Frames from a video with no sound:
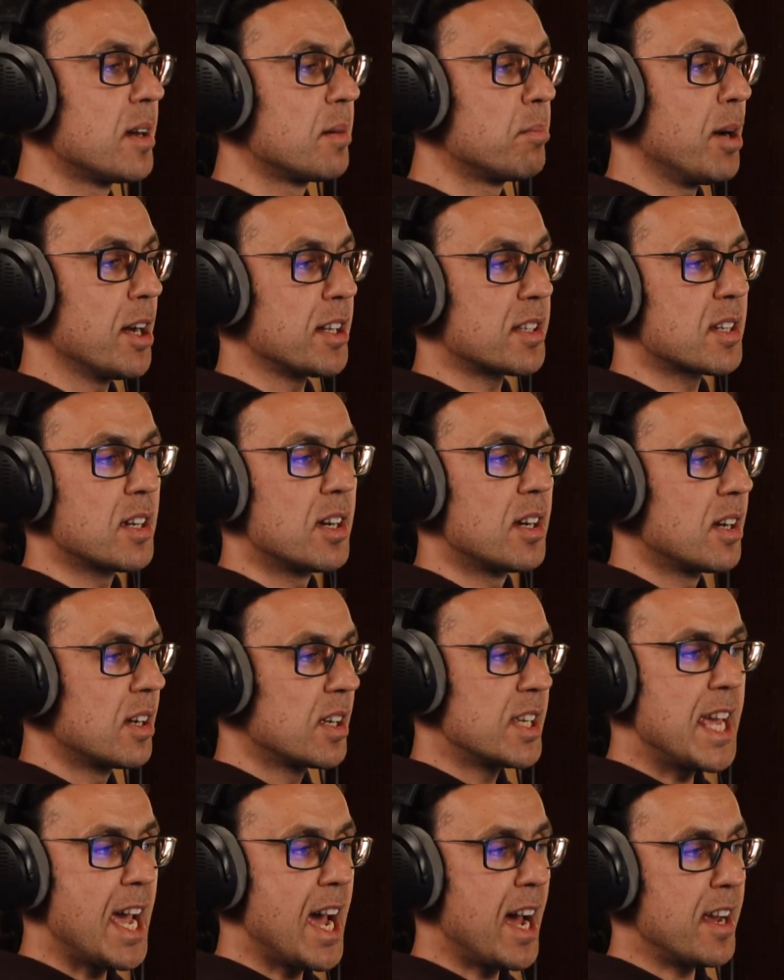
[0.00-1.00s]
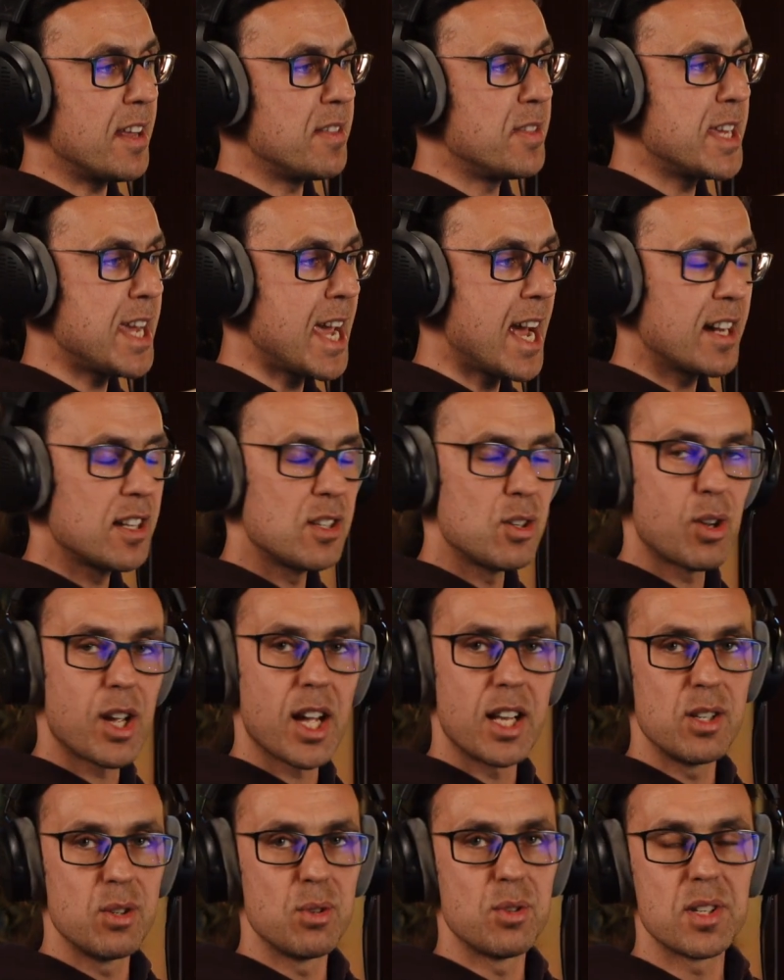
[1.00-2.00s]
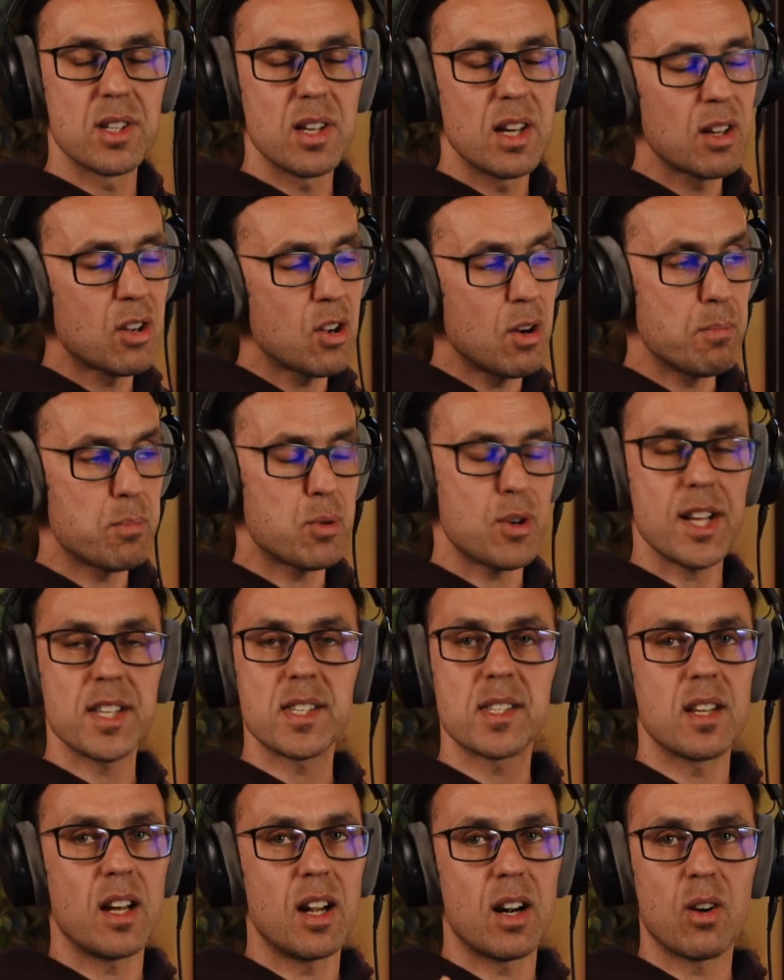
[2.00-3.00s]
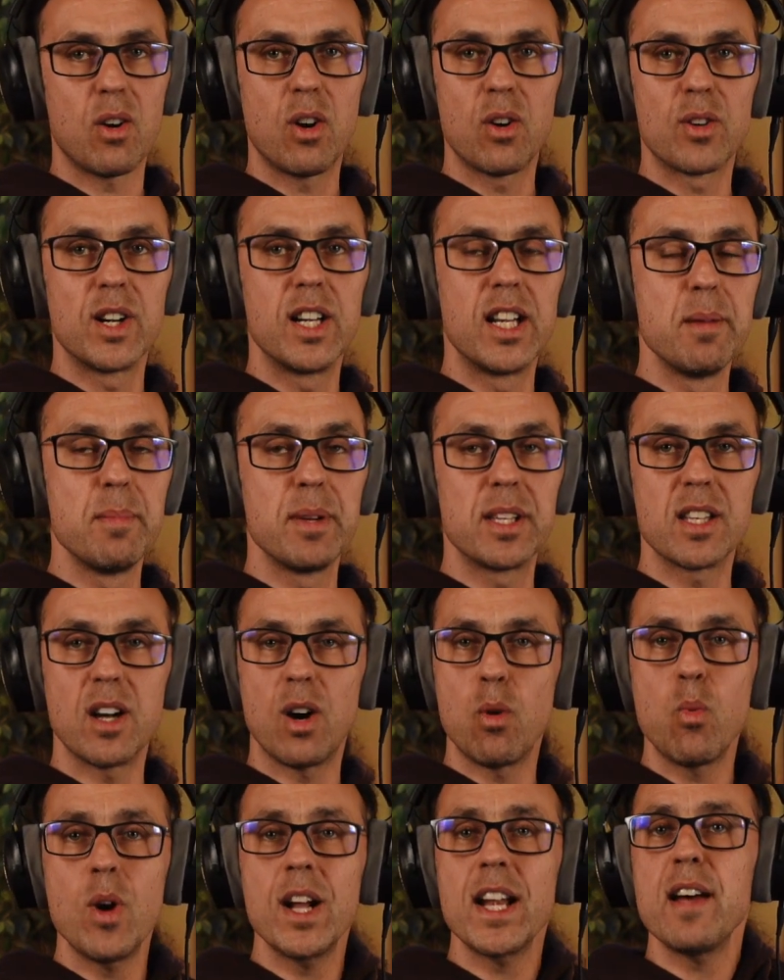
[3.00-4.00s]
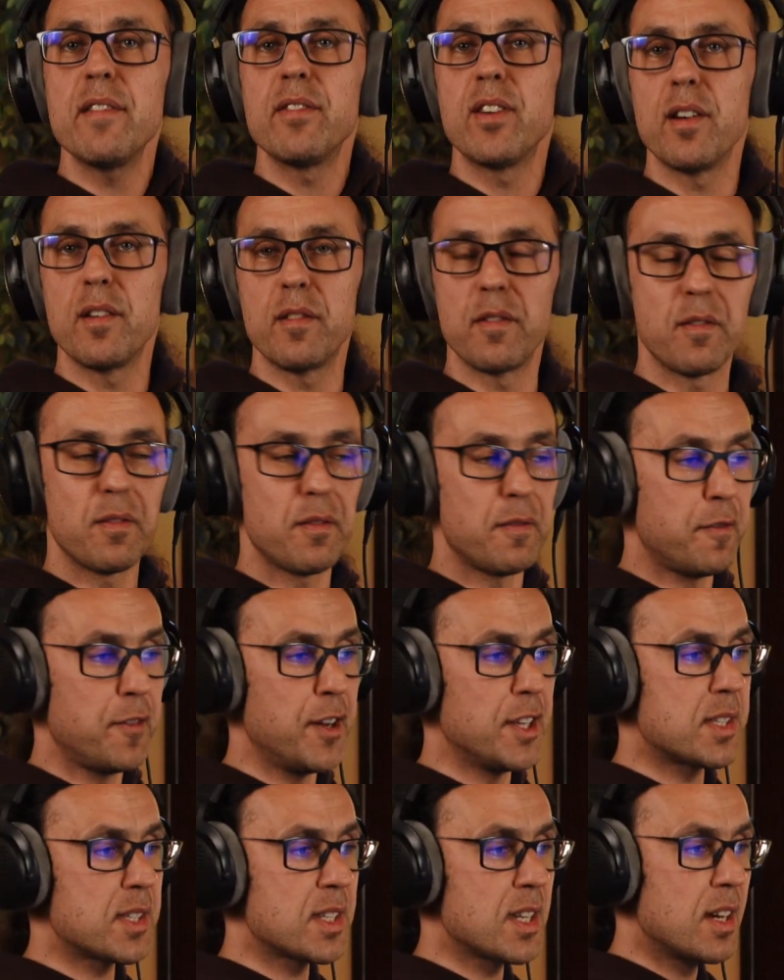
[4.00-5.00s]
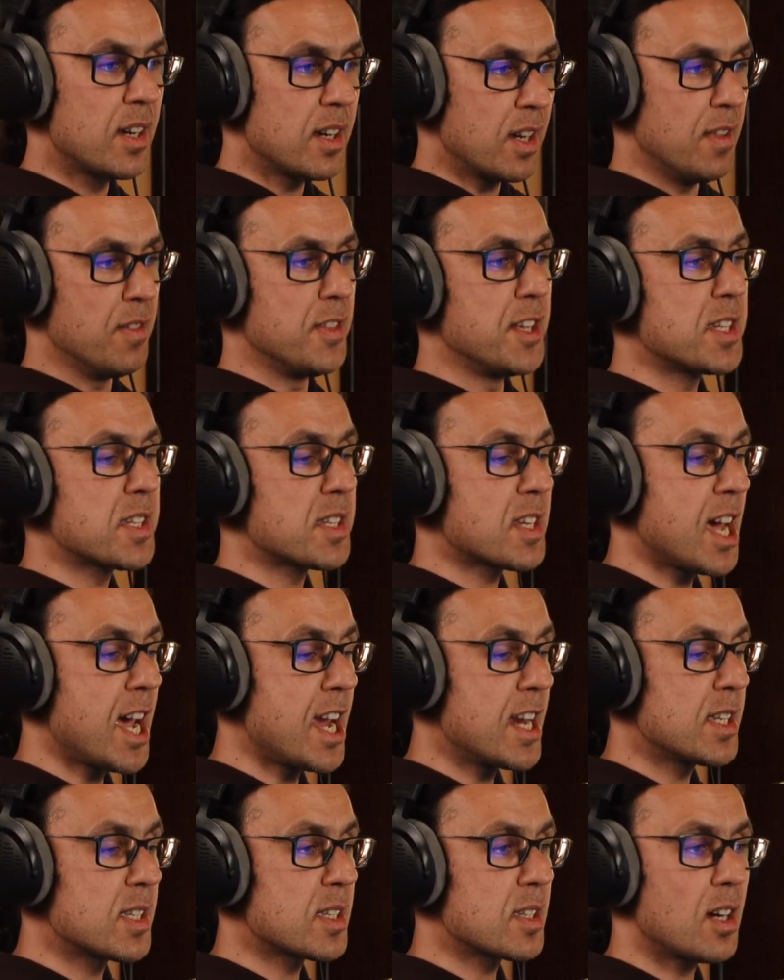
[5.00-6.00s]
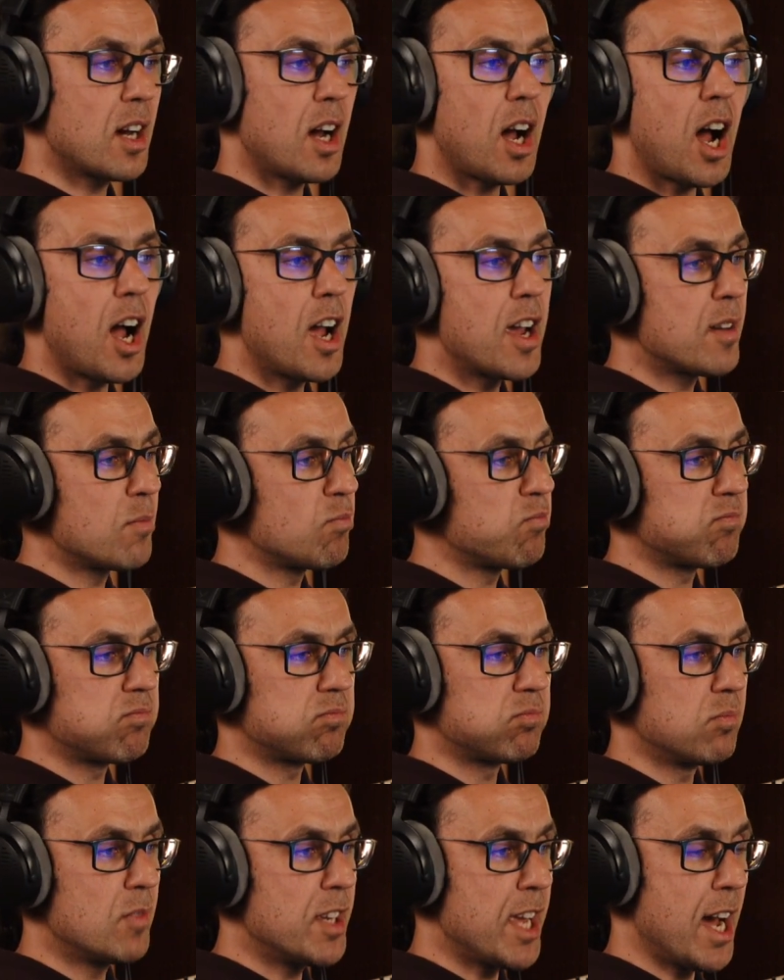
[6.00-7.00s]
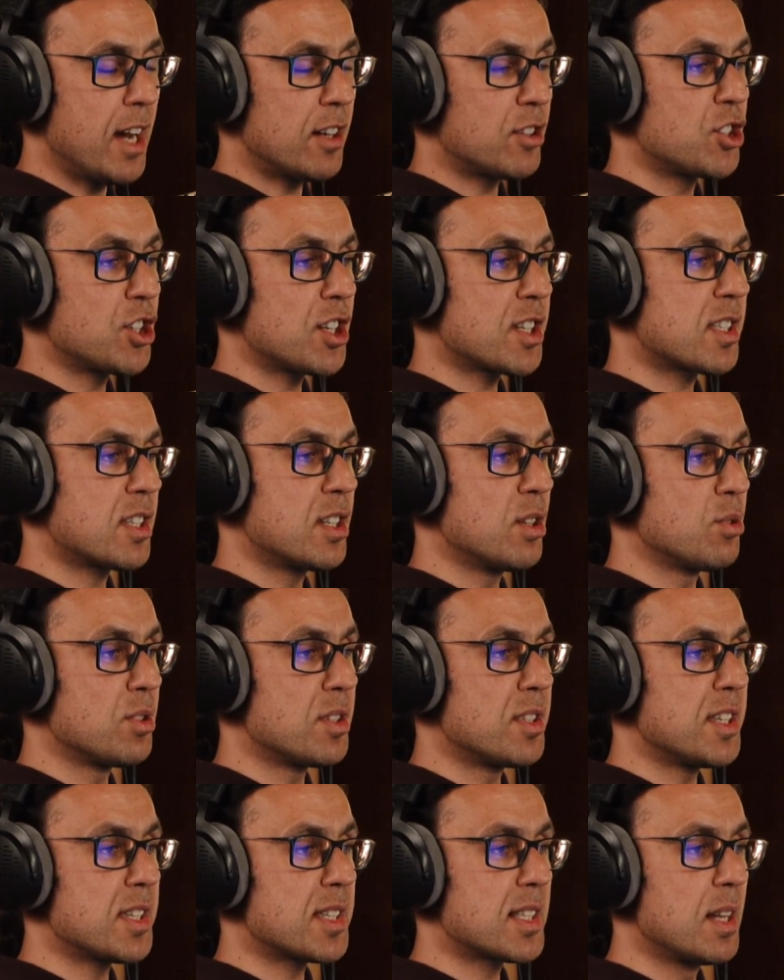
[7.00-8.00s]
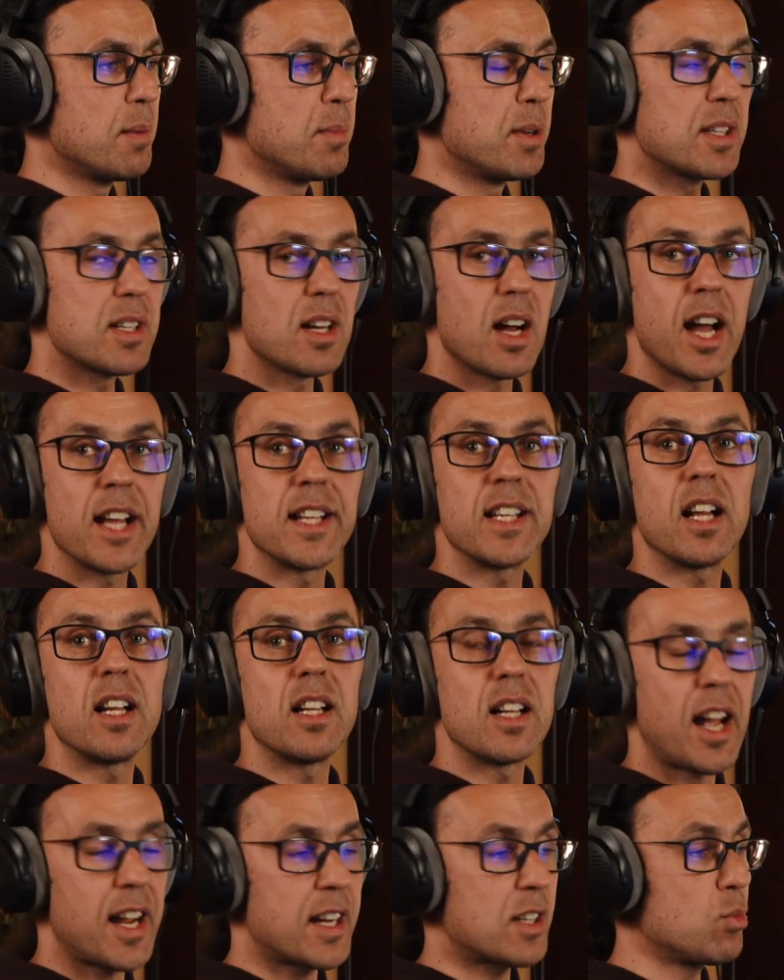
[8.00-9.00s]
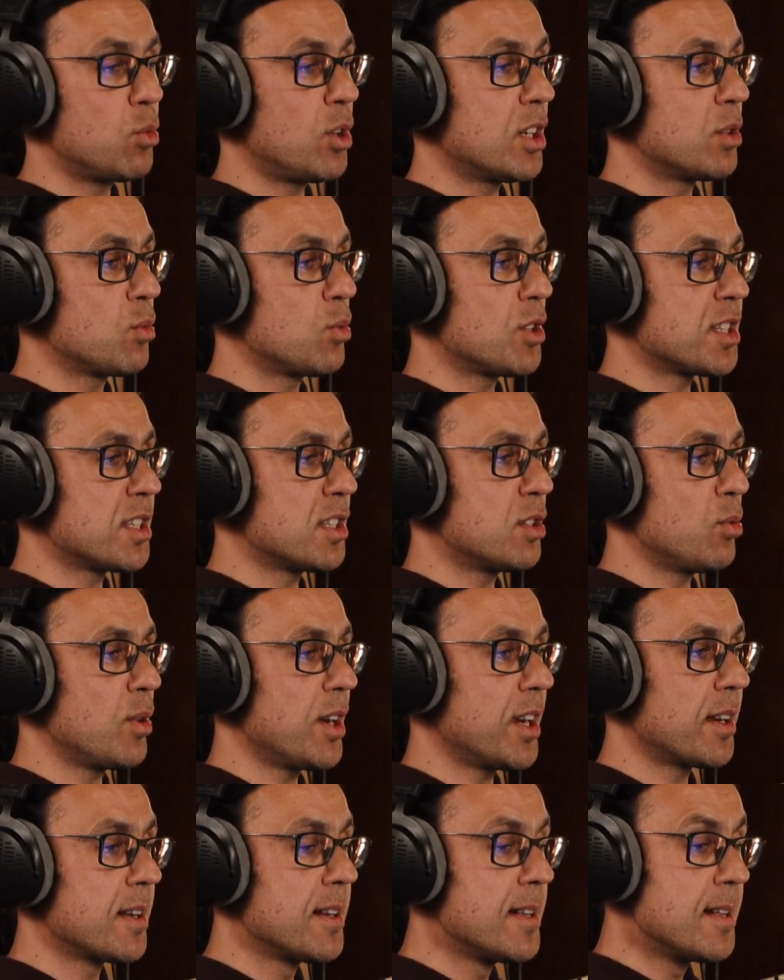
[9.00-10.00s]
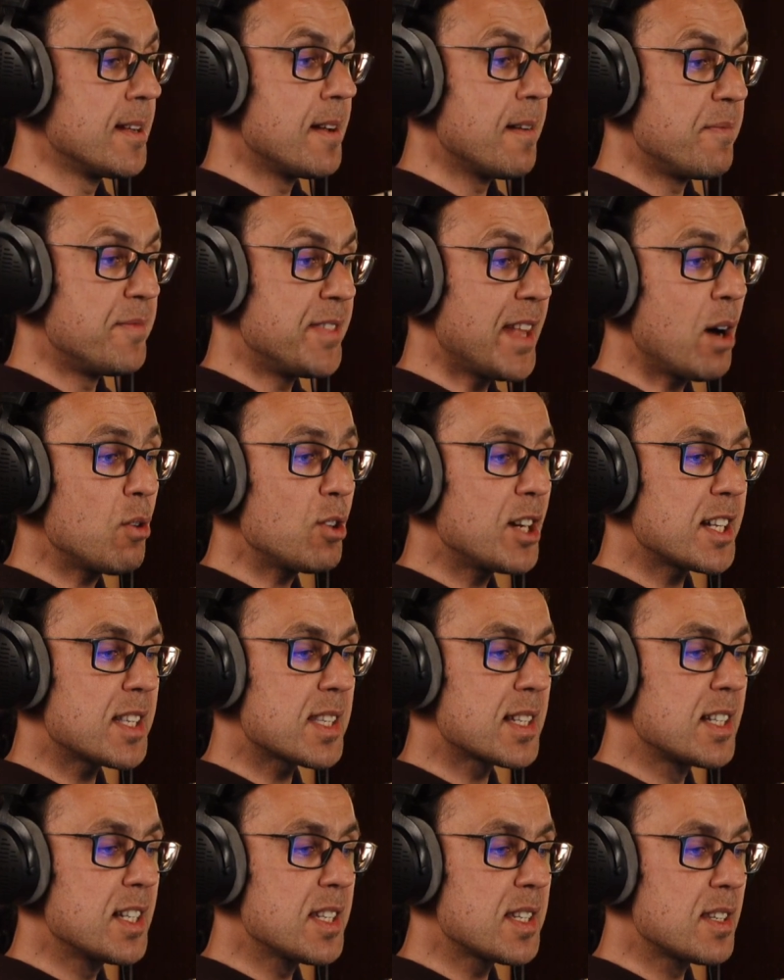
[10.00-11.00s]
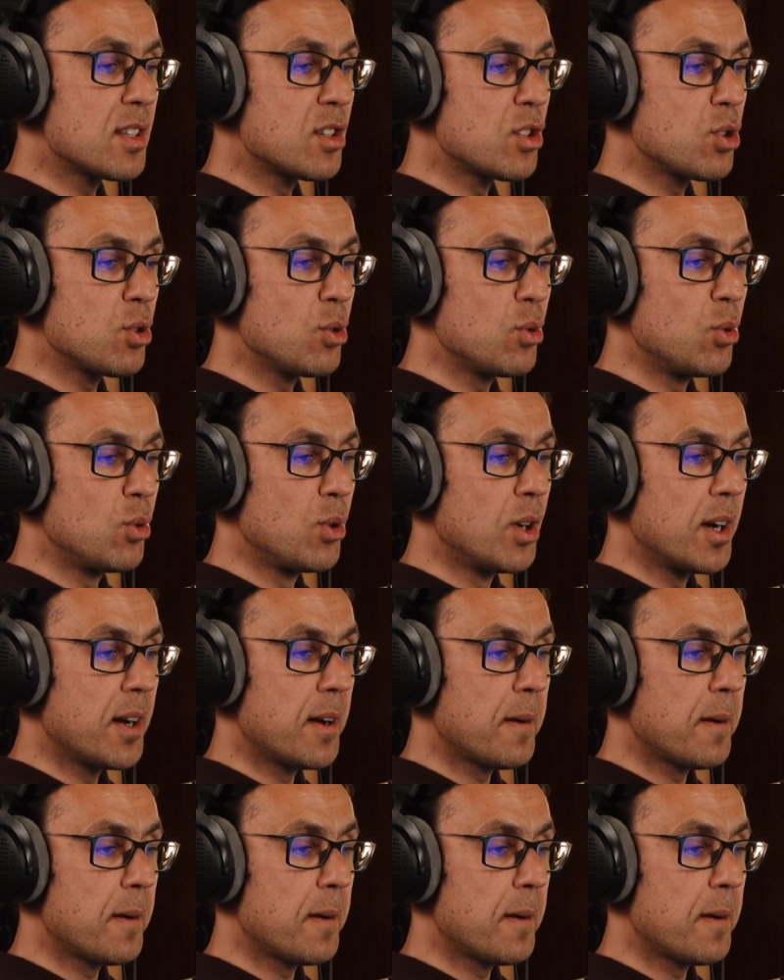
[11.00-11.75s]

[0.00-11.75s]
But yeah, in the end, you can use a compressor or a limiter, whatever fits. In this case, I just used this limiter and I liked what it was doing. Now let's listen to